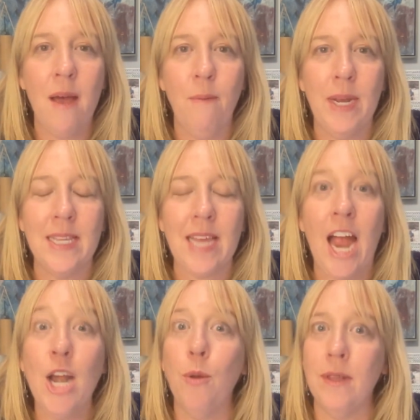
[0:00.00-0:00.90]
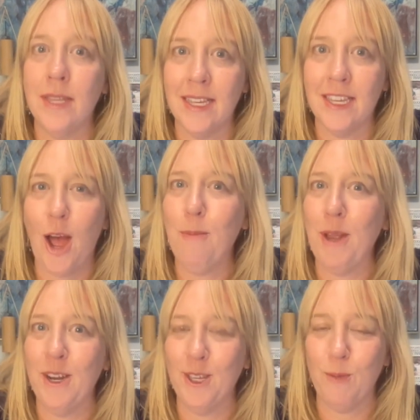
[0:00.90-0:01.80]
Because I know this has not
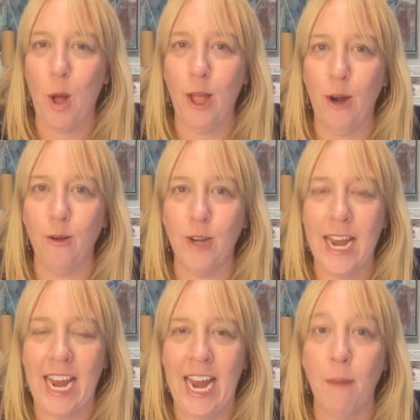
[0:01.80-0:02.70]
been a small undertaking.